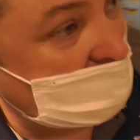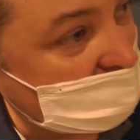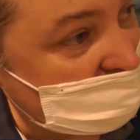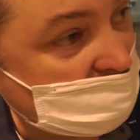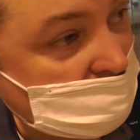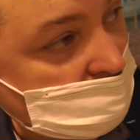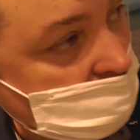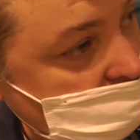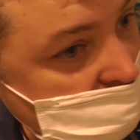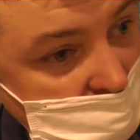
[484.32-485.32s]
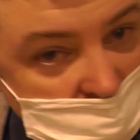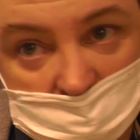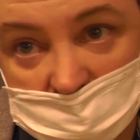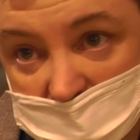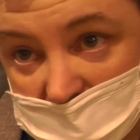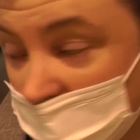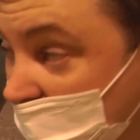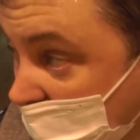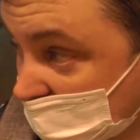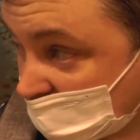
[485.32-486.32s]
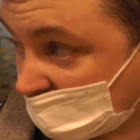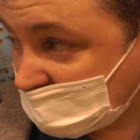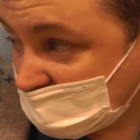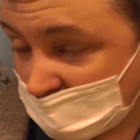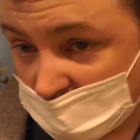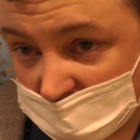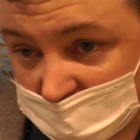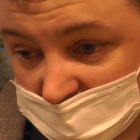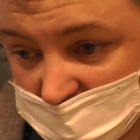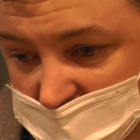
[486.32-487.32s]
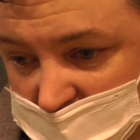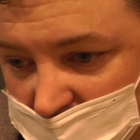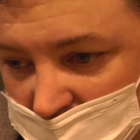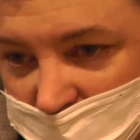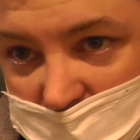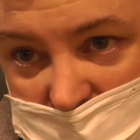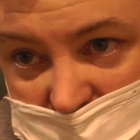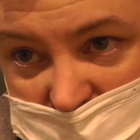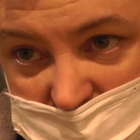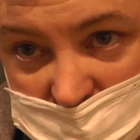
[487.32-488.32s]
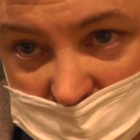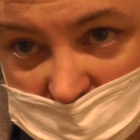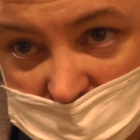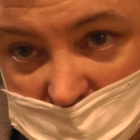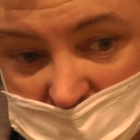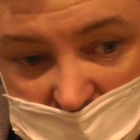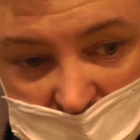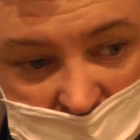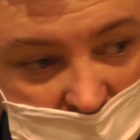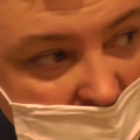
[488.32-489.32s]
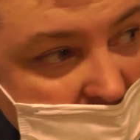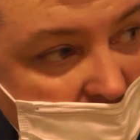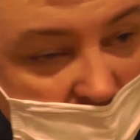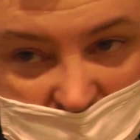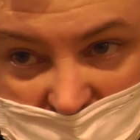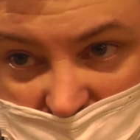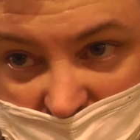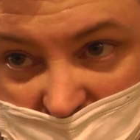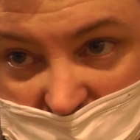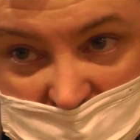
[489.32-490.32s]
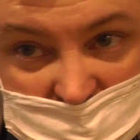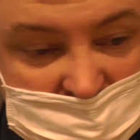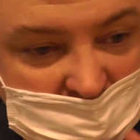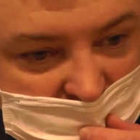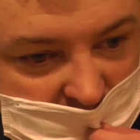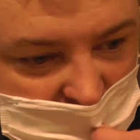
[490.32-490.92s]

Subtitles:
This whole science and life, and just now I'm entering the insect